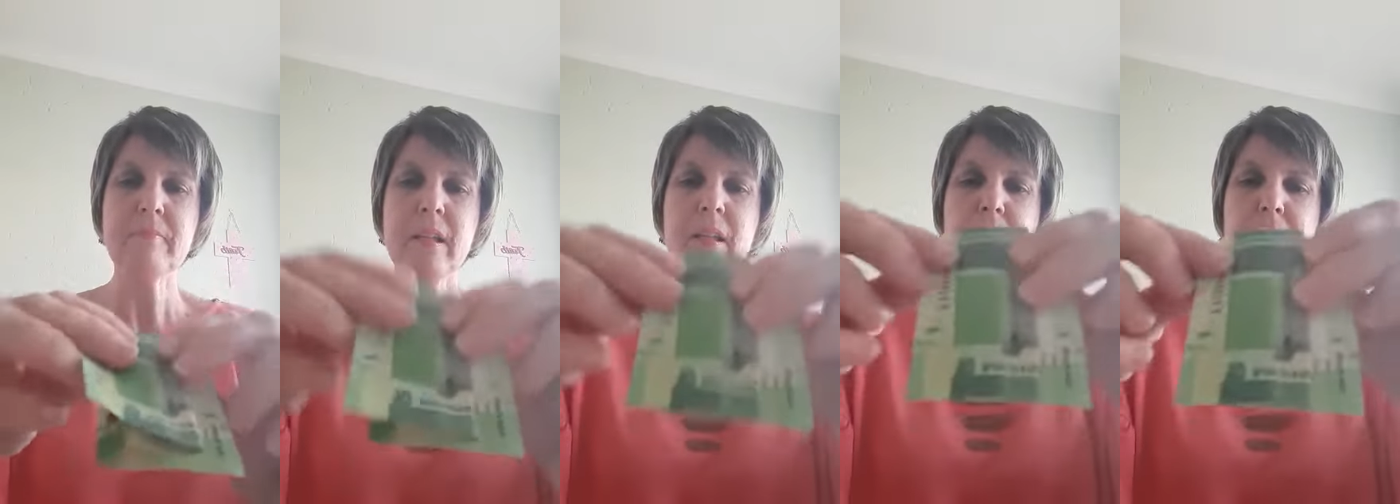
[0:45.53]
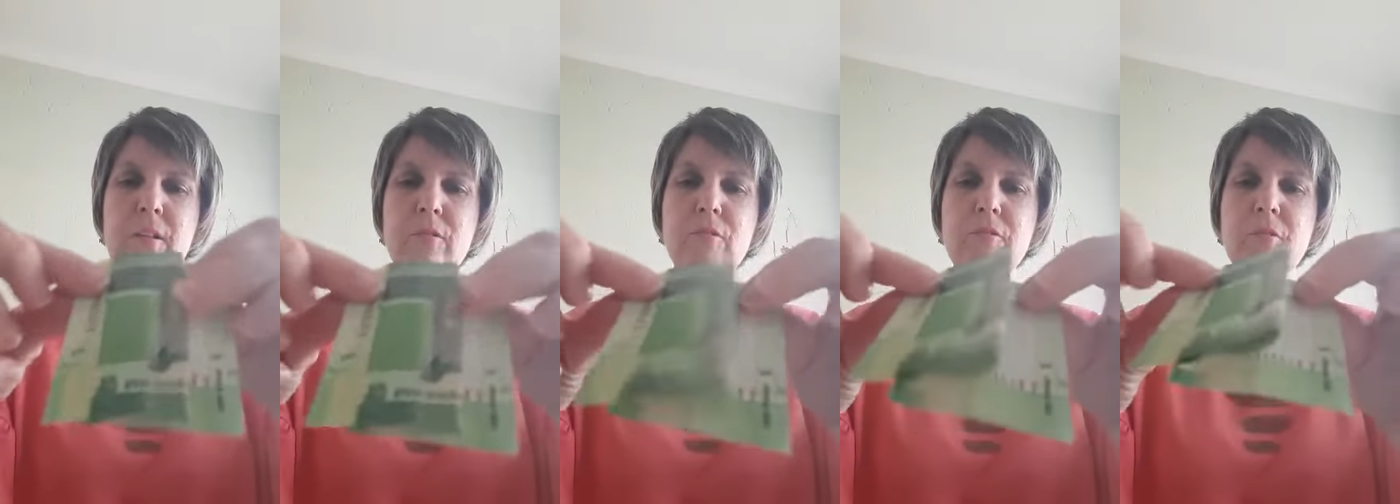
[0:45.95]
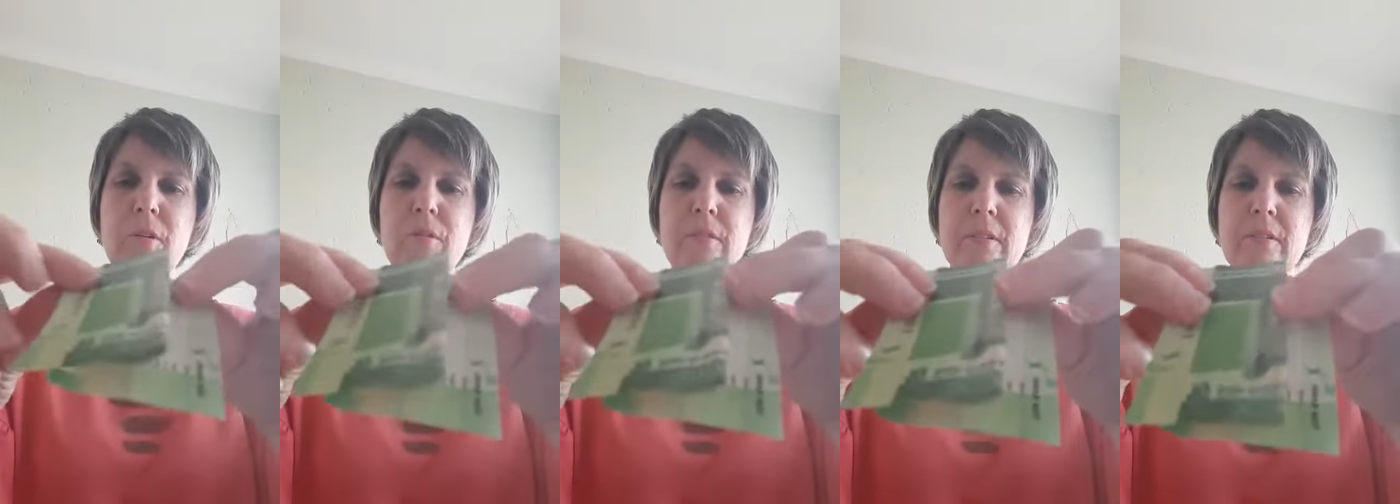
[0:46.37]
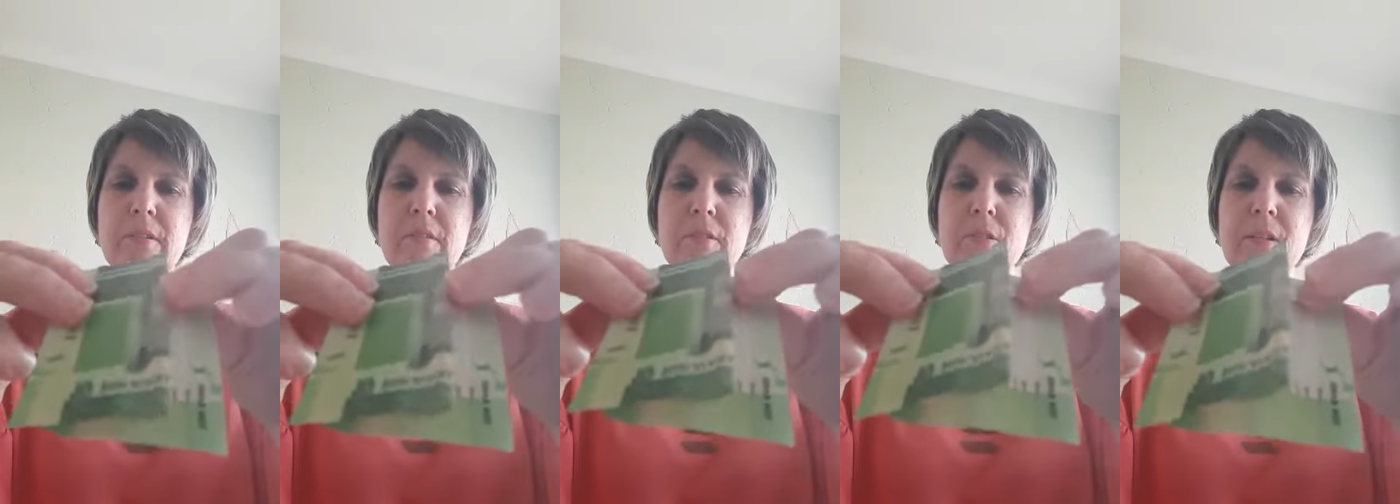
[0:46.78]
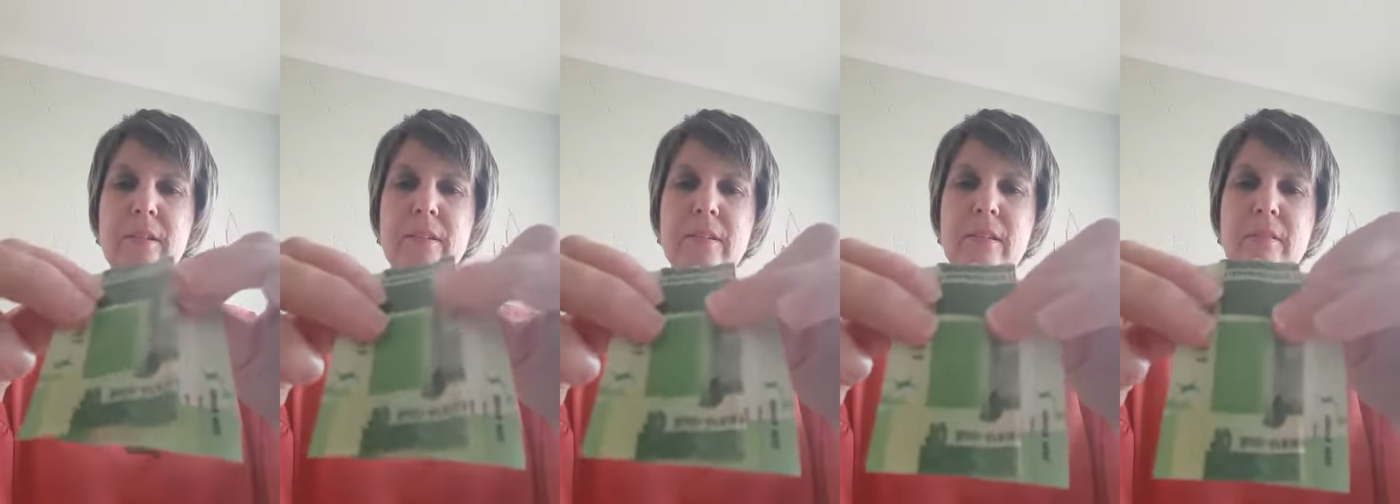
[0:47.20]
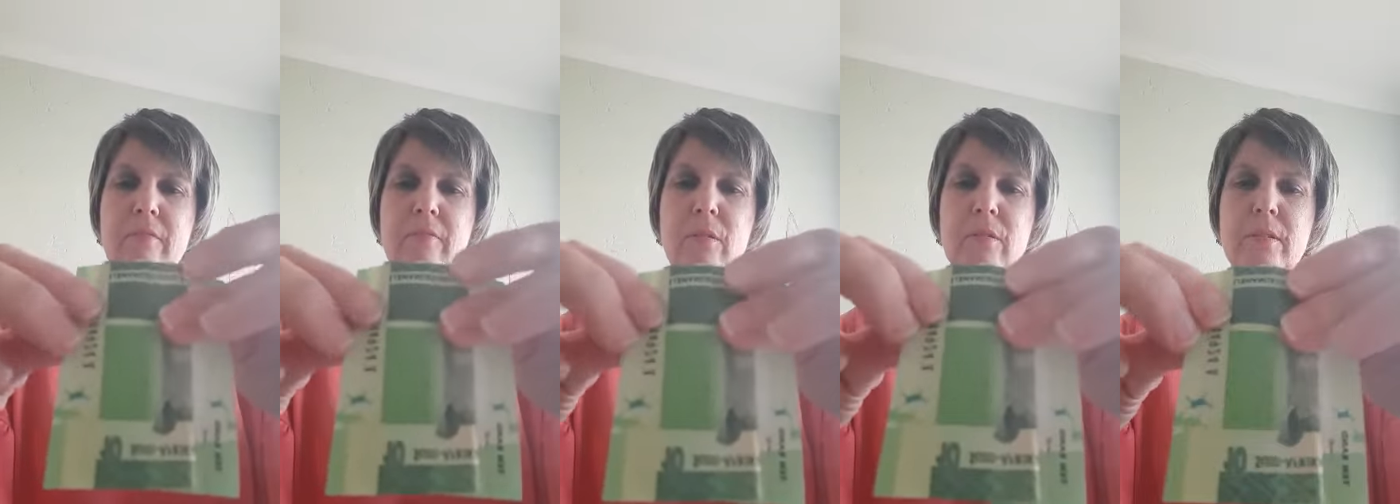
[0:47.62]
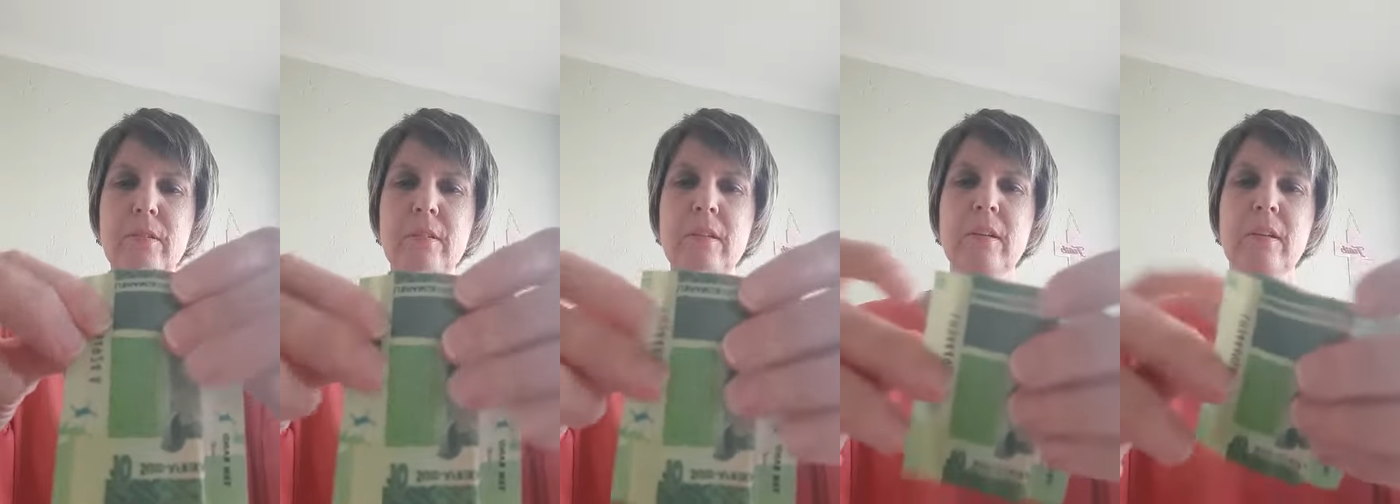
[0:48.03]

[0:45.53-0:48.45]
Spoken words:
And I'm going to fold it. You can see, fold it.